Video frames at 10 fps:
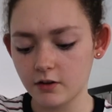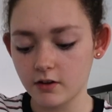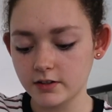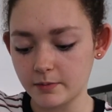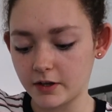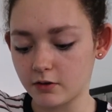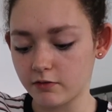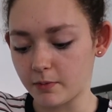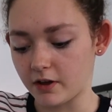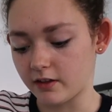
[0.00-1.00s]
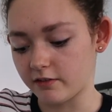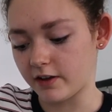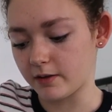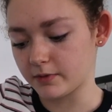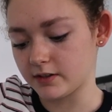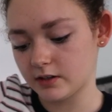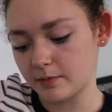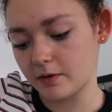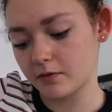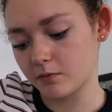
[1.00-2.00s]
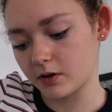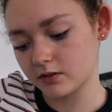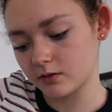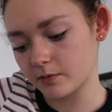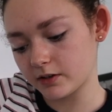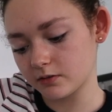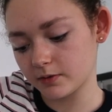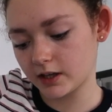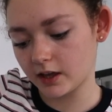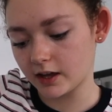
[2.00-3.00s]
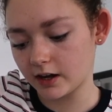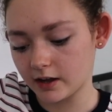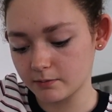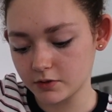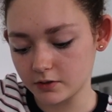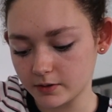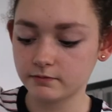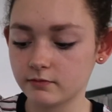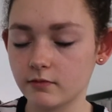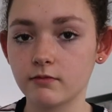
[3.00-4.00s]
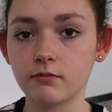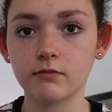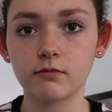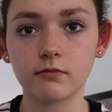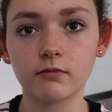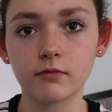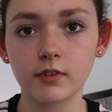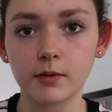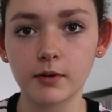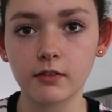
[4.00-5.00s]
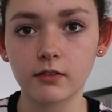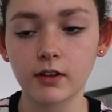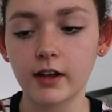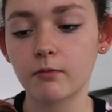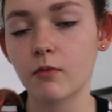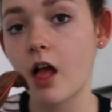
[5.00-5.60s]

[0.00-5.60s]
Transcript: it'll also be good for both our families to be able to watch what we're doing and getting up to. That's what it looks like.